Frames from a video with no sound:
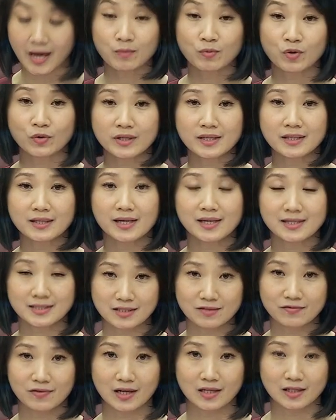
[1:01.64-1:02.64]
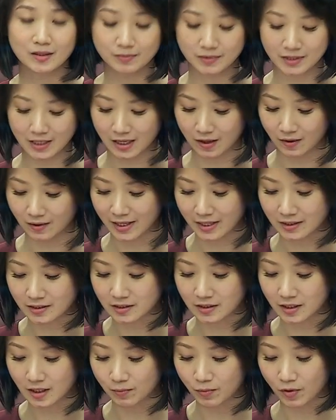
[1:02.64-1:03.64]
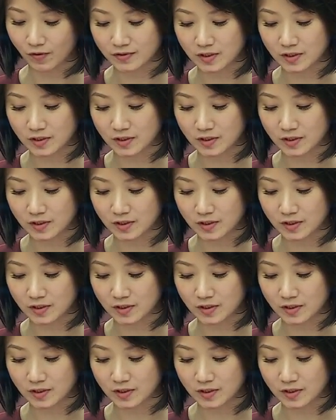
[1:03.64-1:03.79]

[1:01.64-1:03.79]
MOE has developed our landscape